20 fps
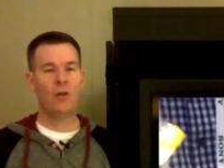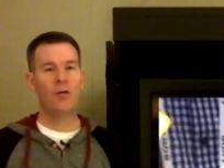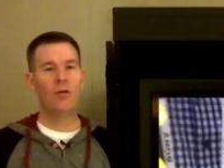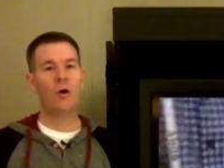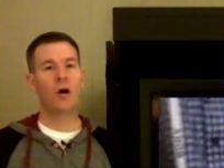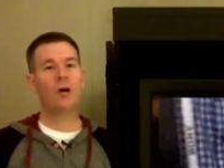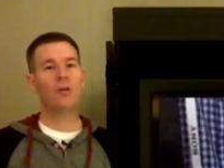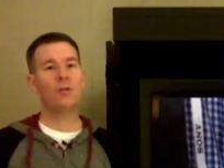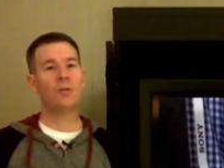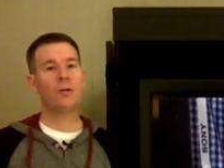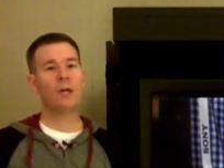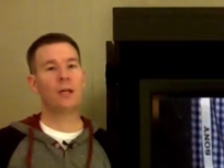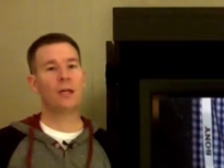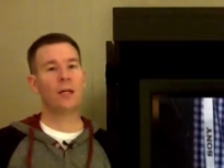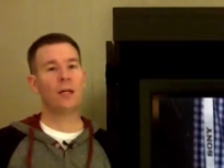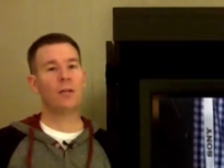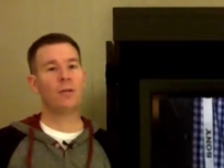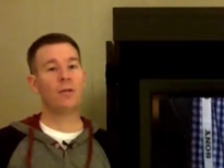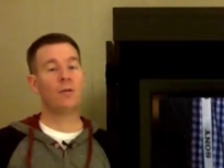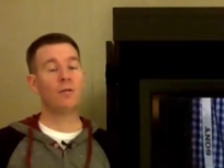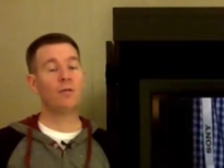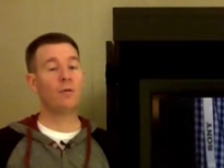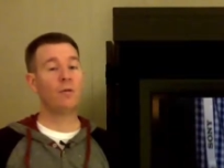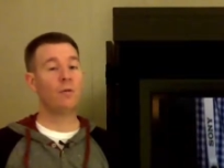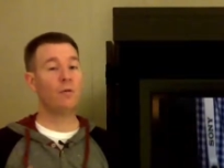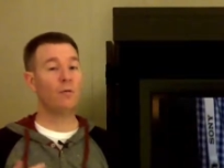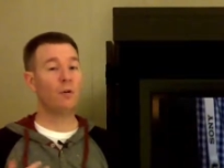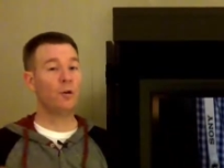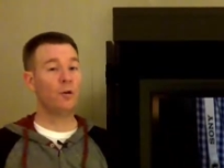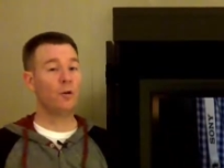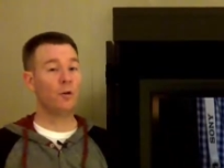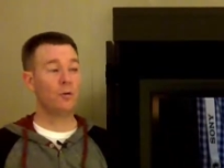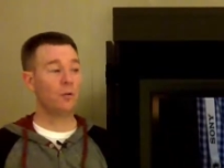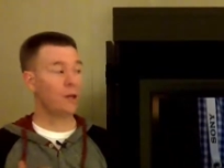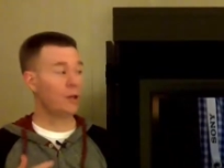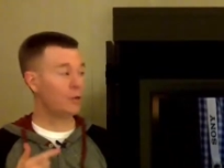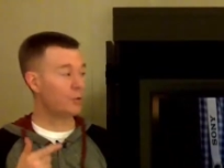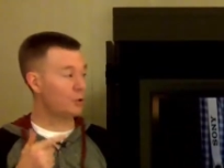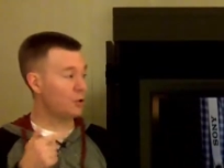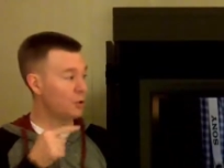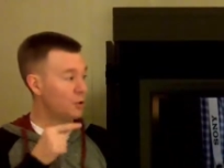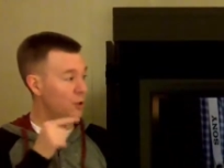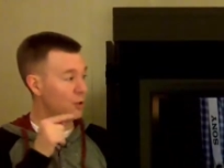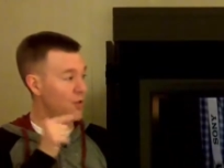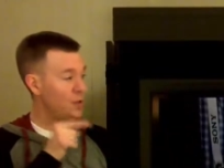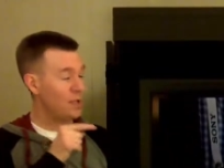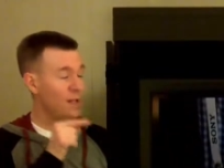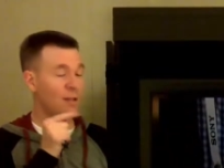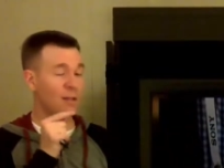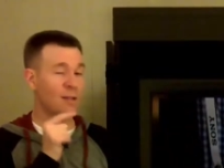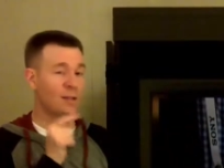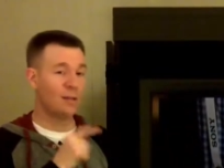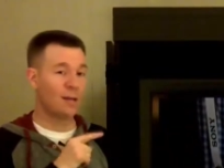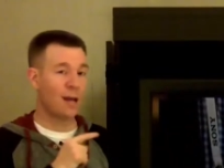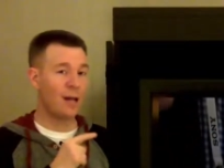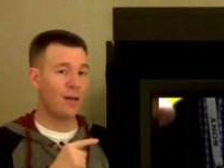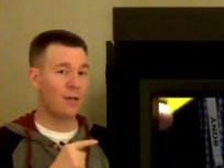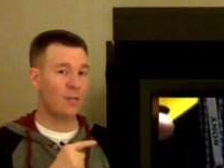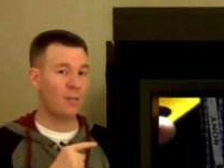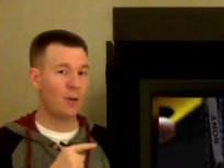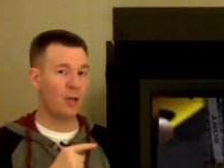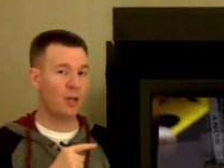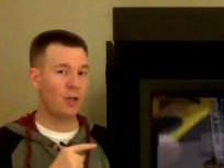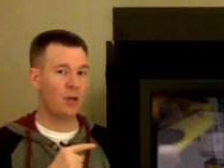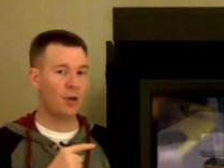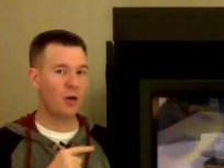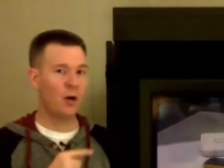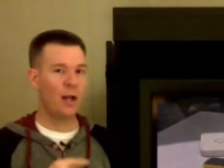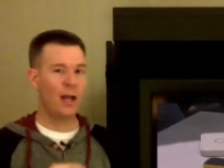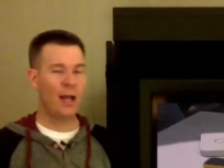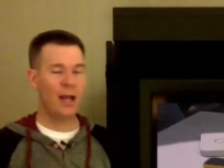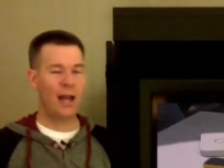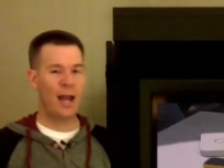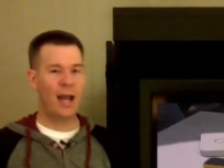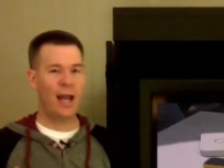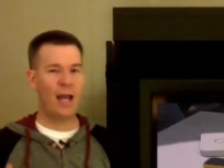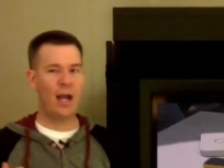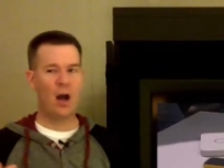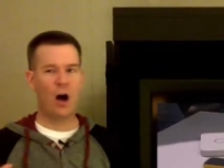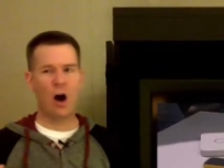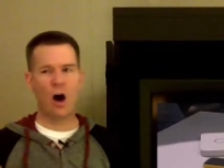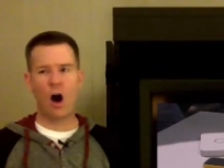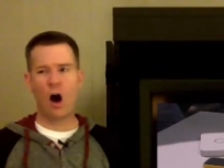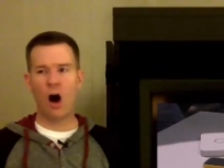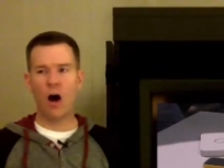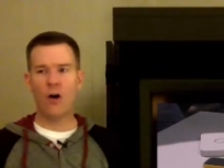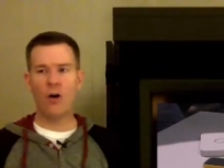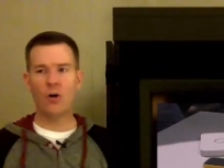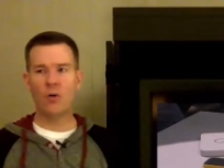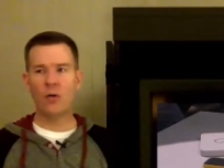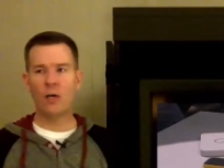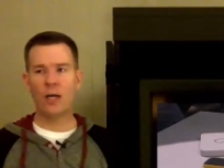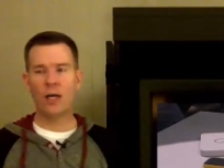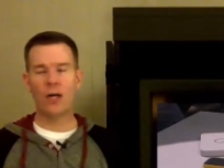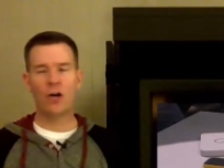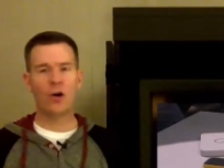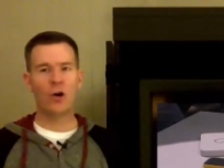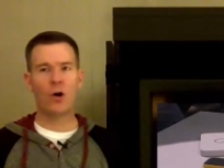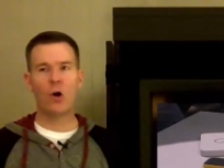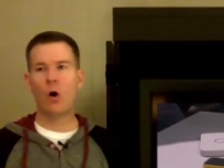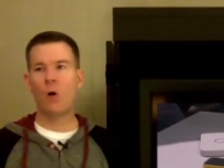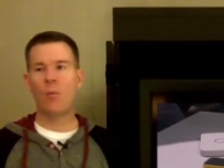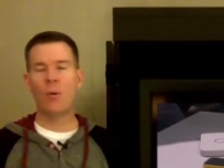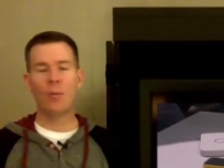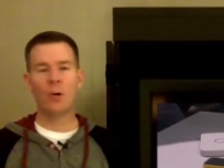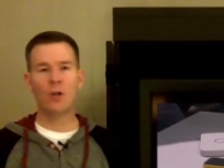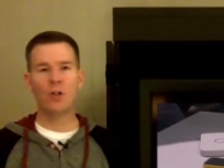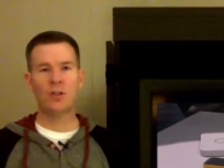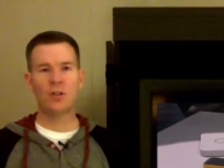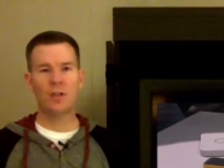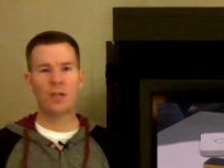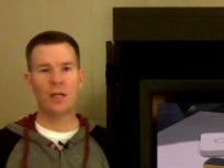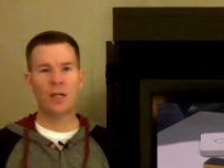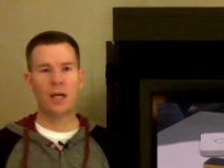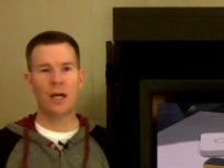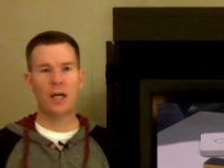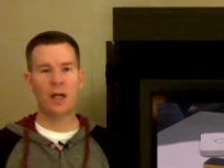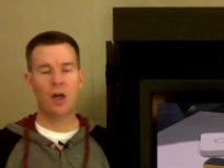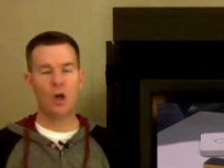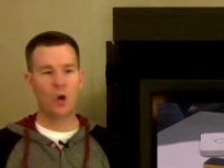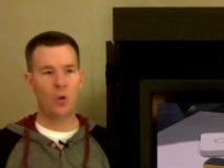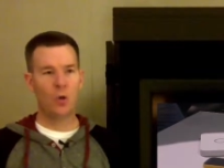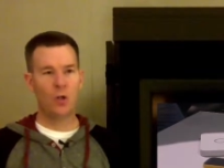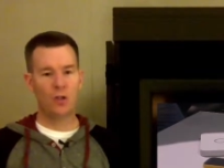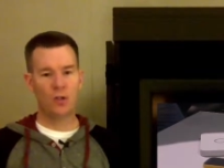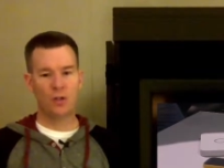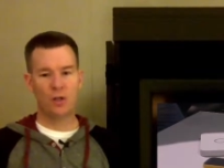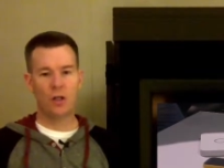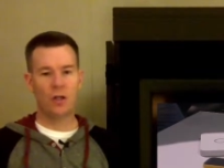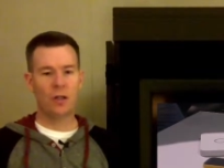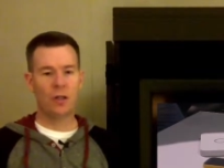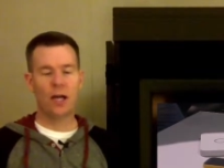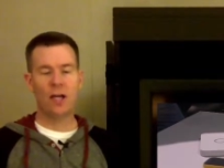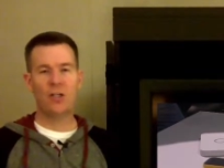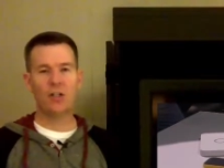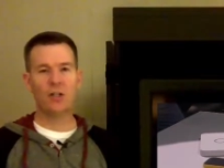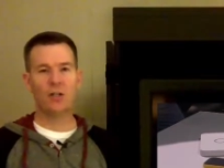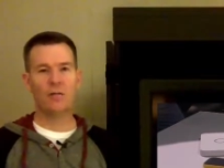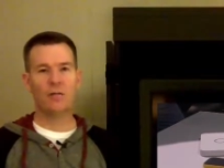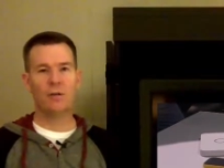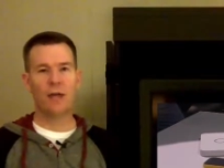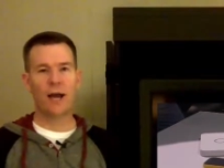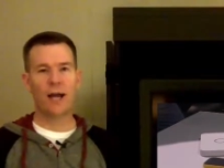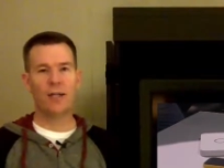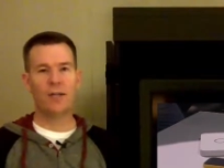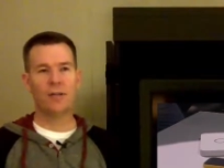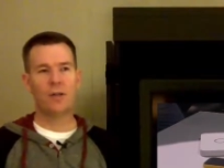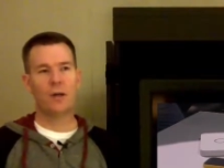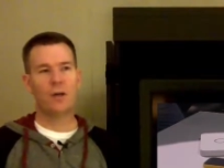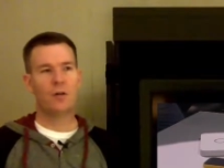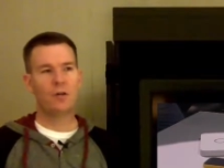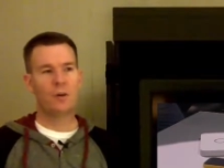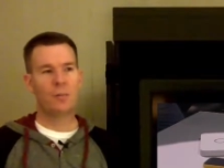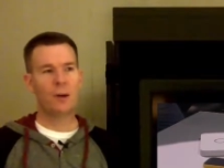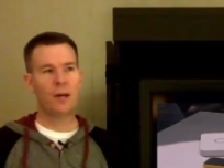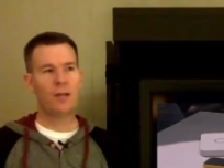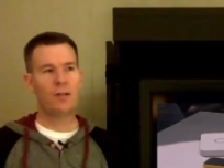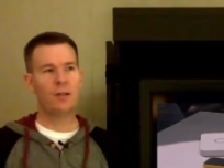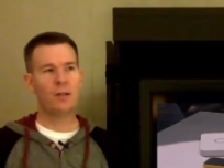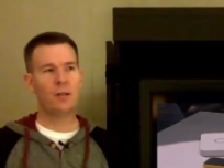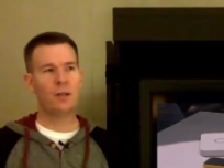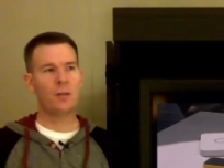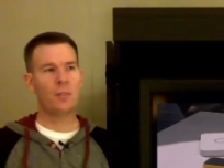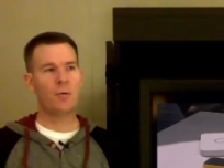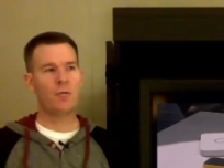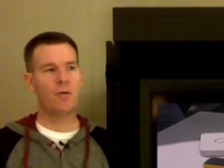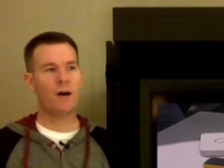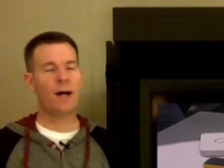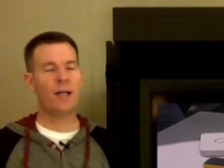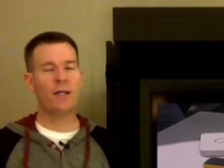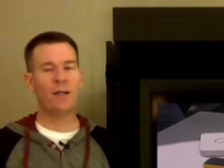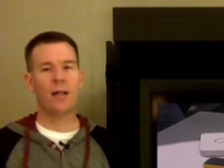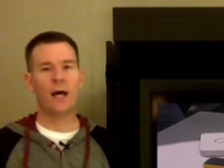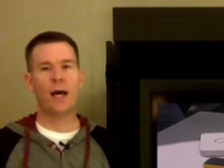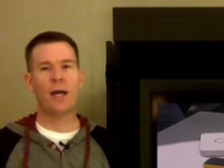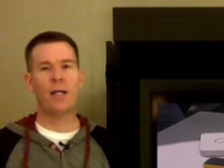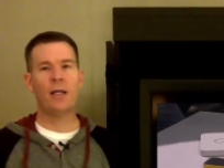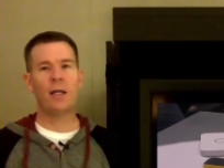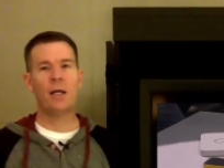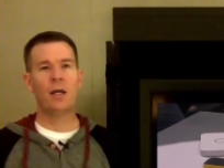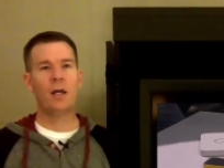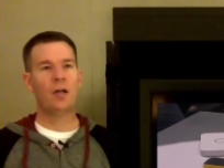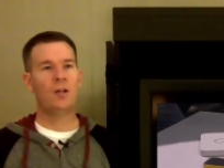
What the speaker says: They're also getting into a few future things, which you can see in the side of the picture, a auto kit or home emergency kit, which is a collection of lights. So basically providing light